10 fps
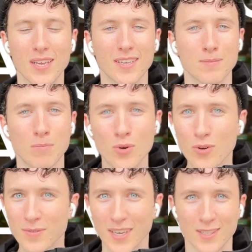has
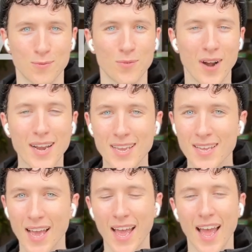moved, it's
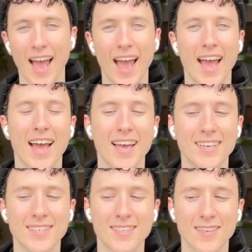ready,
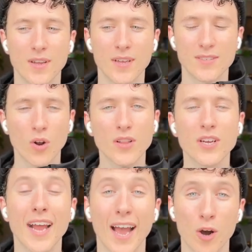and it's not only going
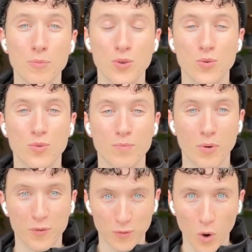to help you
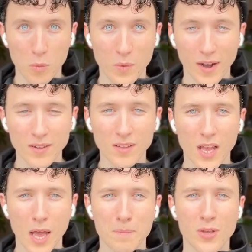perform well,
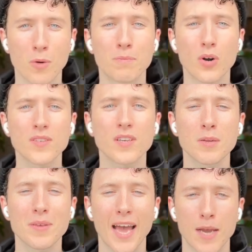but your body's going to
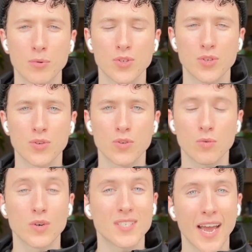be able to
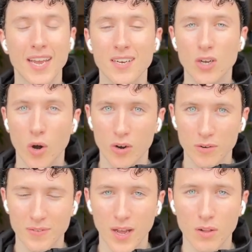retain
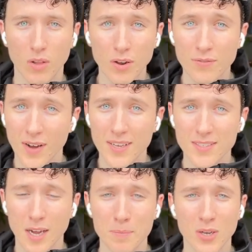choreography a lot
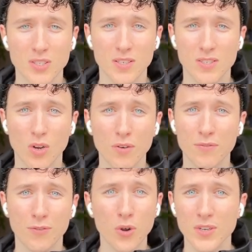faster because it's not
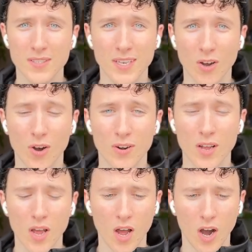focusing on,
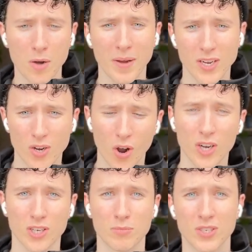oh my
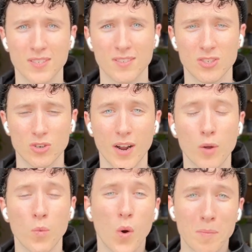gosh, I'm just trying to
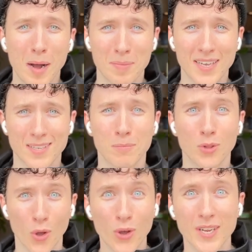warm up as I'm
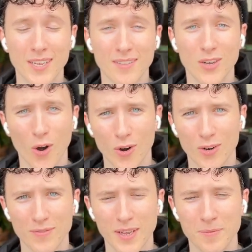learning the
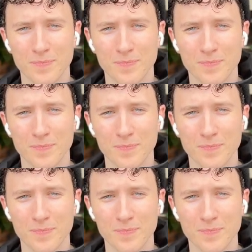choreography.